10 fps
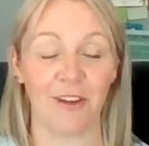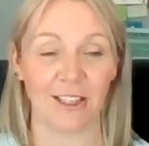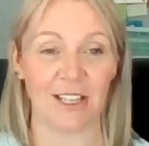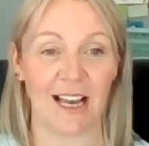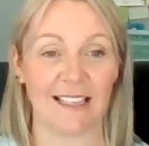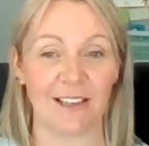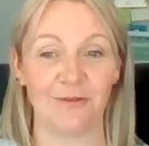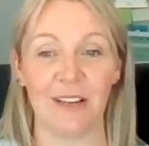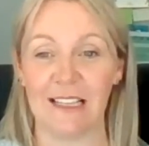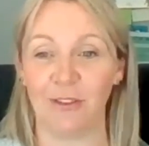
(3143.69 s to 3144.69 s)
franchise that
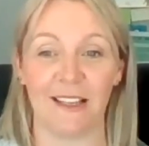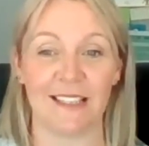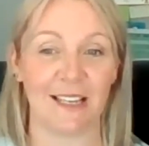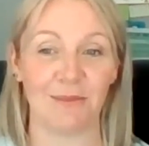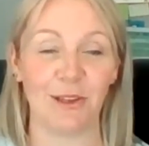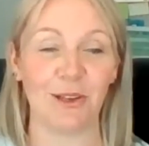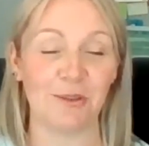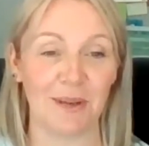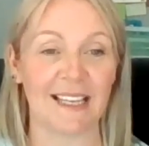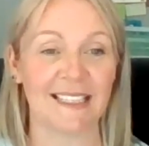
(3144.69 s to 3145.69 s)
really fits in with your
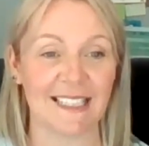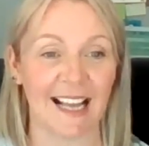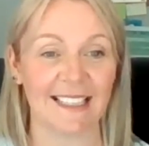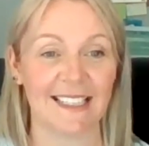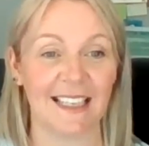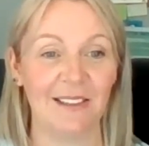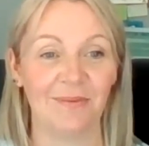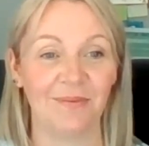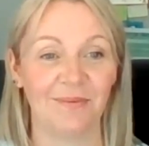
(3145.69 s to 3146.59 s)
personality.